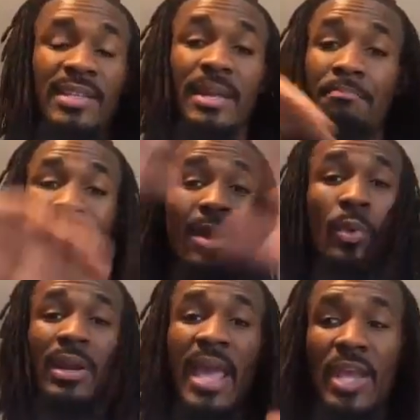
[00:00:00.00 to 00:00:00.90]
It doesn't matter
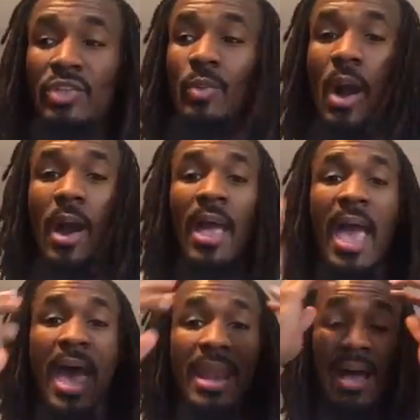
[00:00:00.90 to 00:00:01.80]
what age you are,
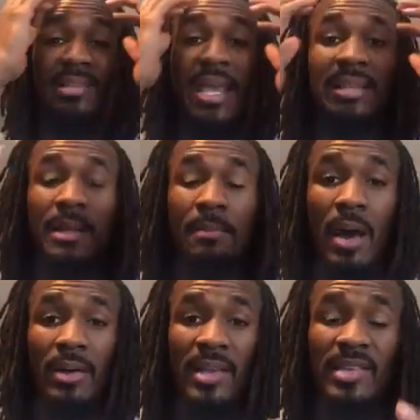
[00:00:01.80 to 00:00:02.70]
and I take them
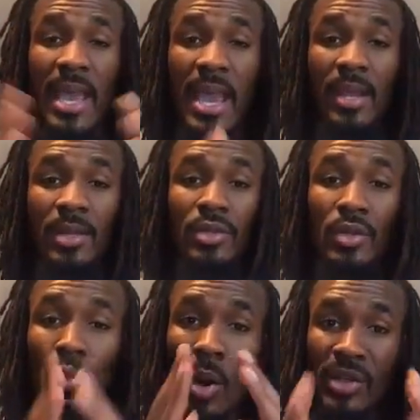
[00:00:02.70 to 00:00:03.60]
out and I say, "Hey, do
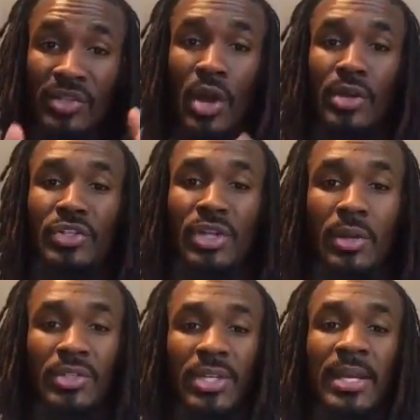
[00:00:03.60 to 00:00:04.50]
you want to start a
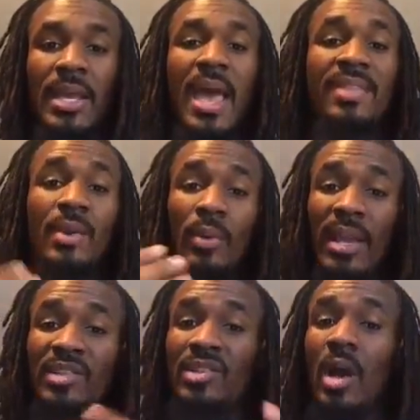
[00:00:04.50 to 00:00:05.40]
church?" And then when
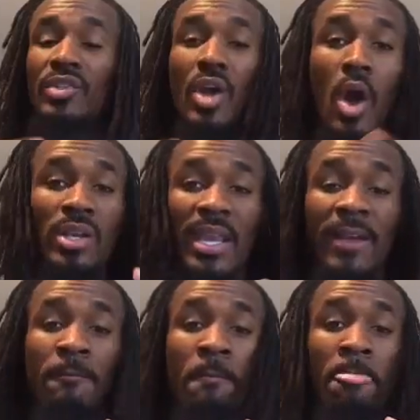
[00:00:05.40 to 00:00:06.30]
they start
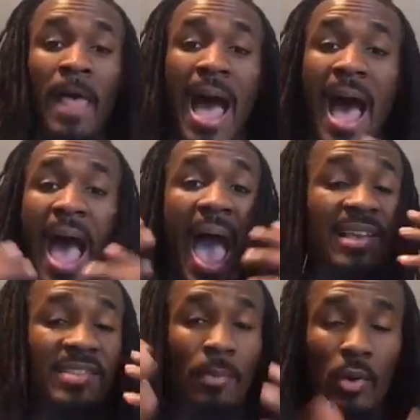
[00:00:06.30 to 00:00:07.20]
talking, I
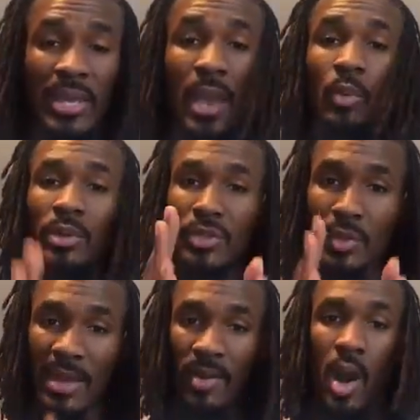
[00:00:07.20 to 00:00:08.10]
ask them, okay, well, do
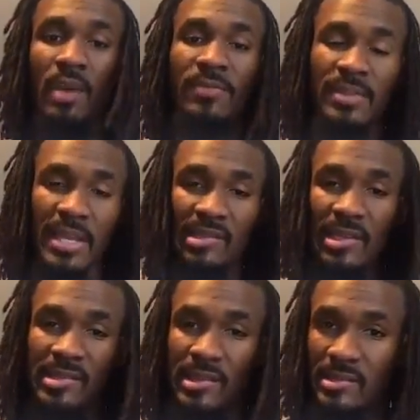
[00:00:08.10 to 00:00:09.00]
you have a heart for this,
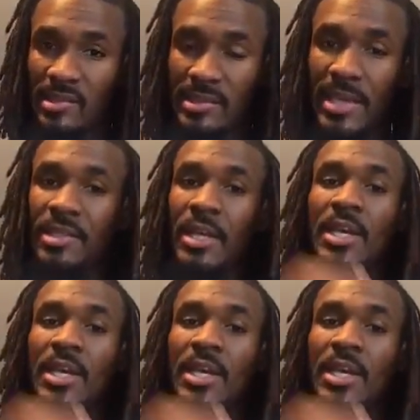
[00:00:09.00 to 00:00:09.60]
this, this, this, this?